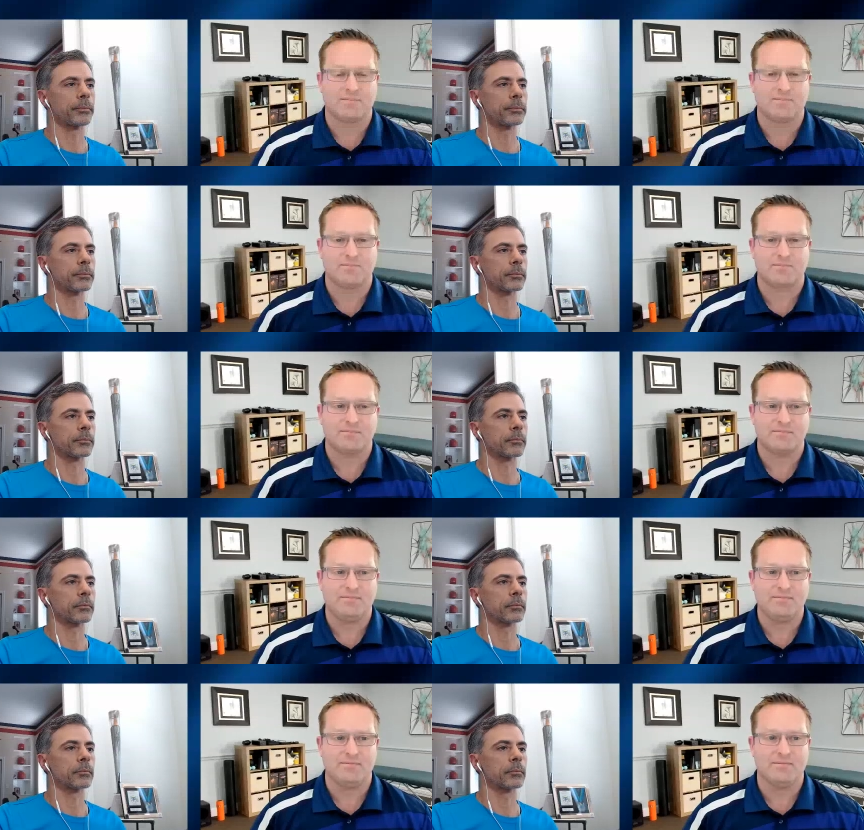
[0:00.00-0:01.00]

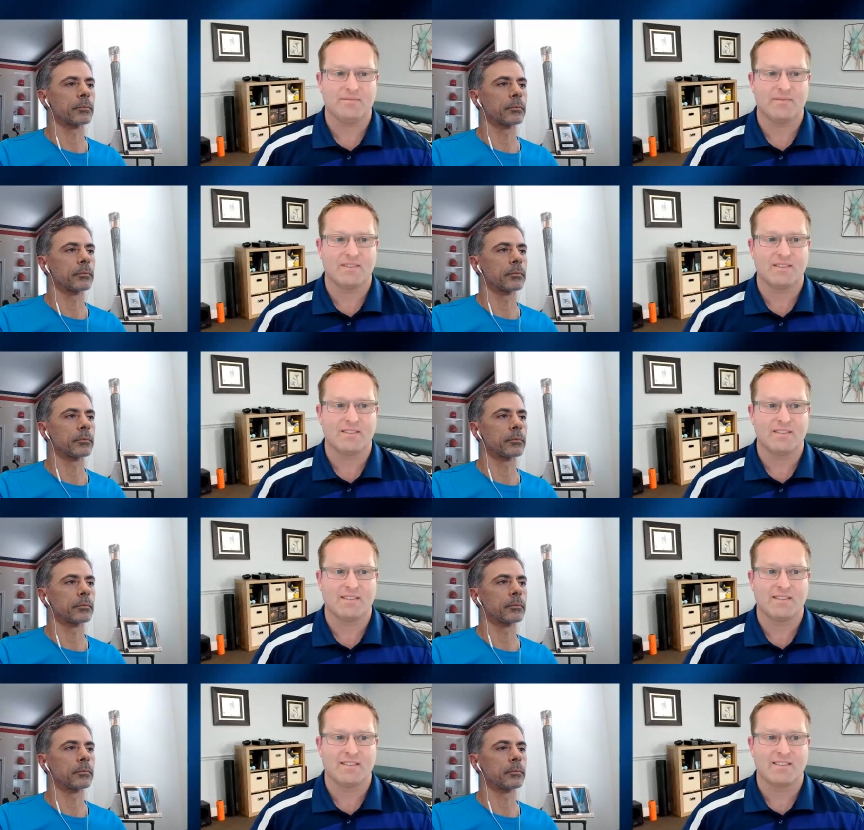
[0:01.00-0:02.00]

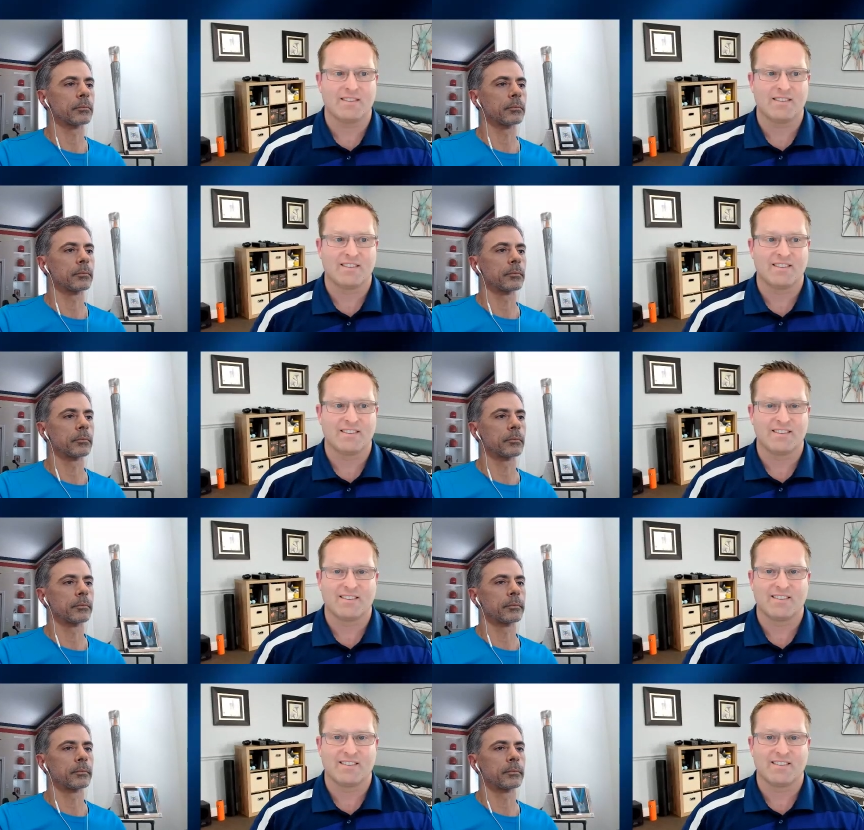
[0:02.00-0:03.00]

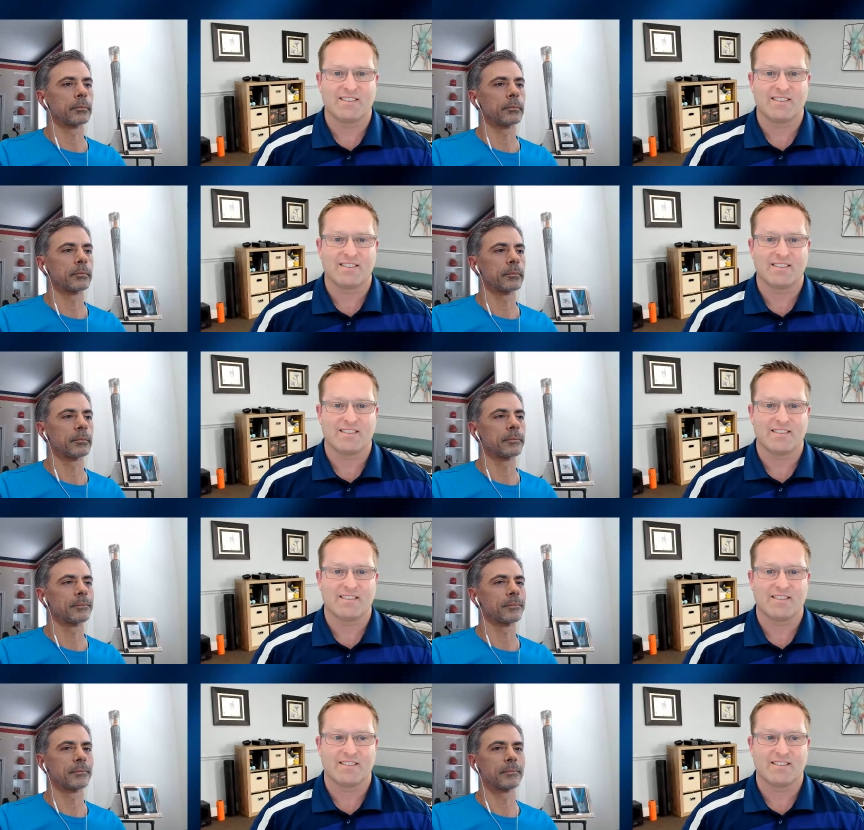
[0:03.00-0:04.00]

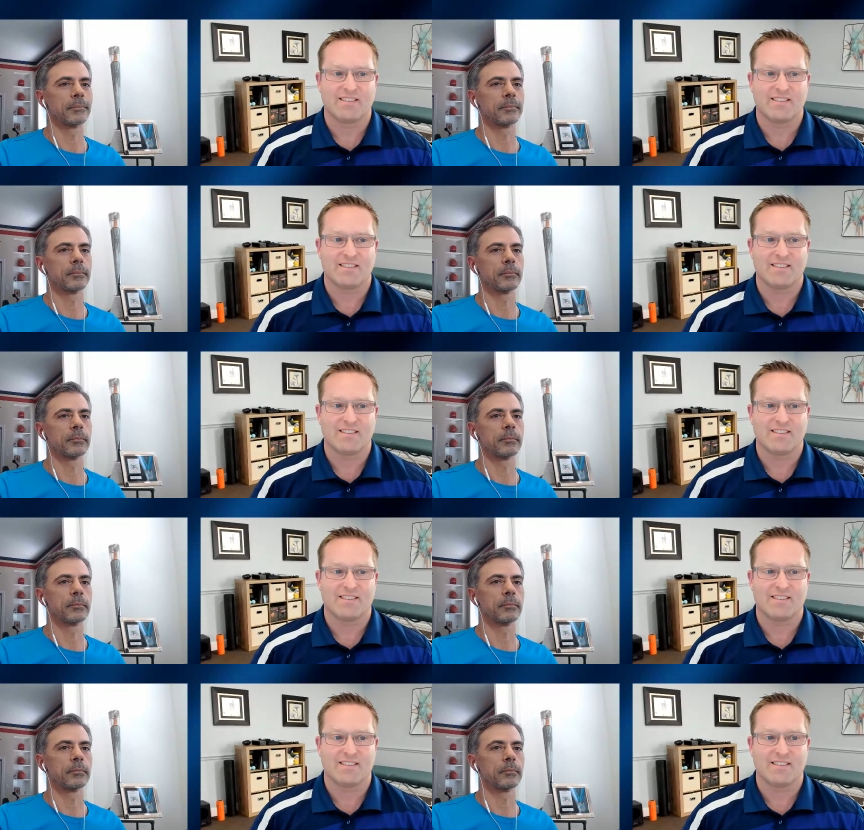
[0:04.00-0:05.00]

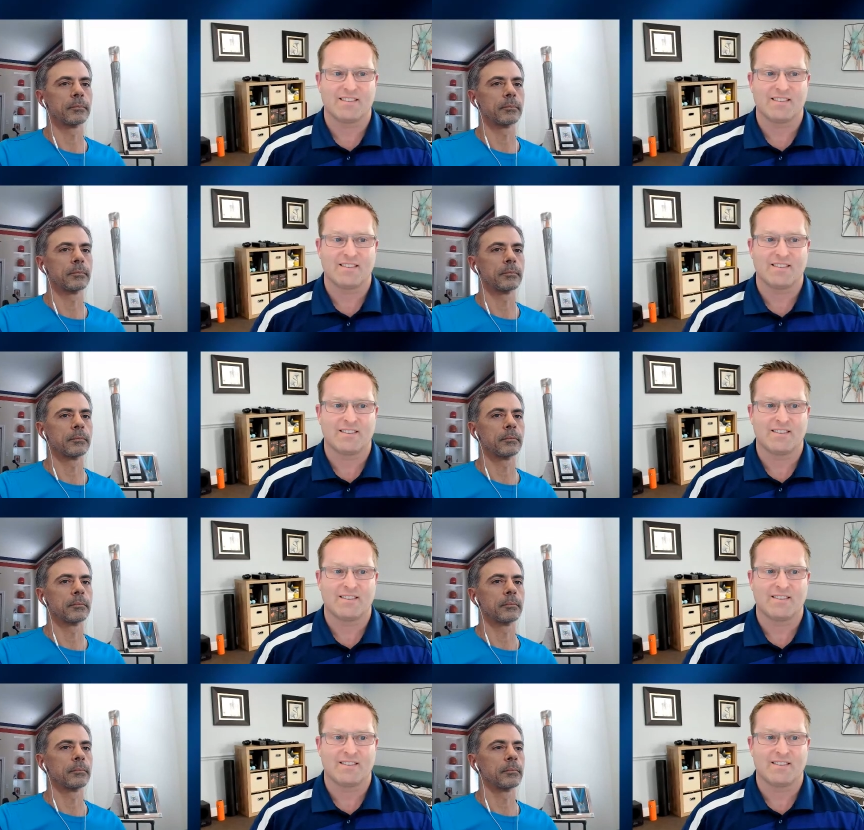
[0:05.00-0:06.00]

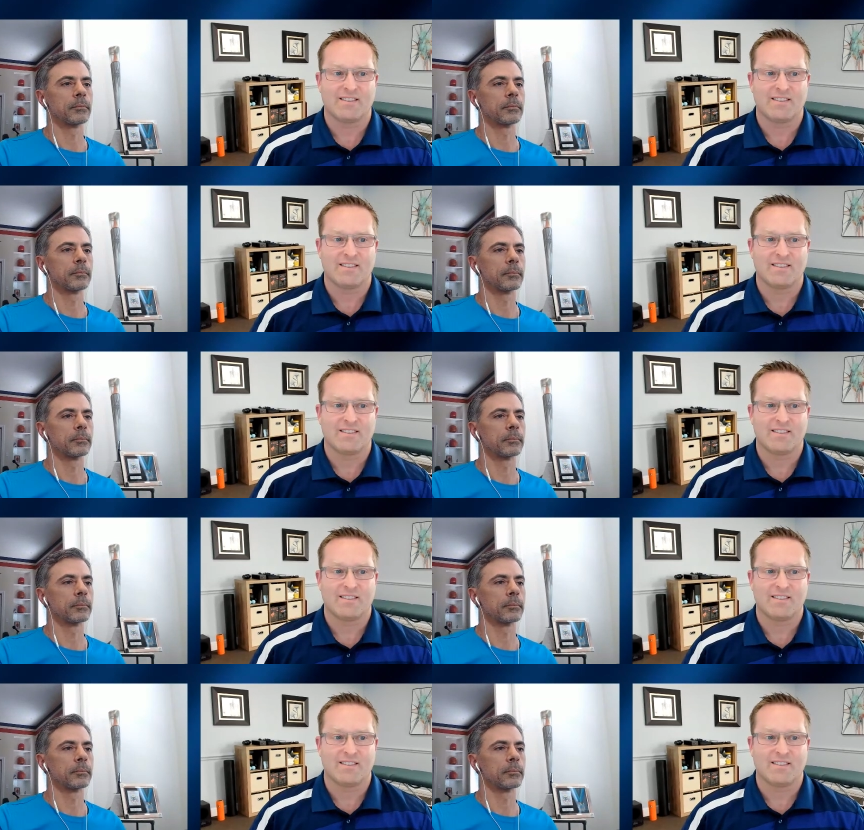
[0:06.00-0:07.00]

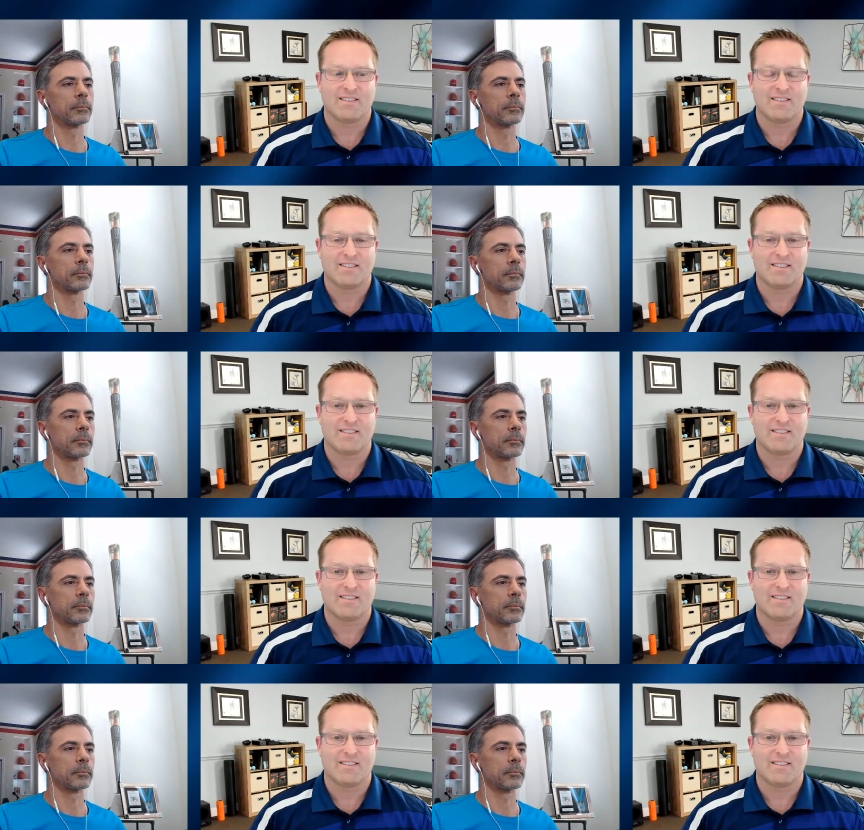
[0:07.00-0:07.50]
(silence)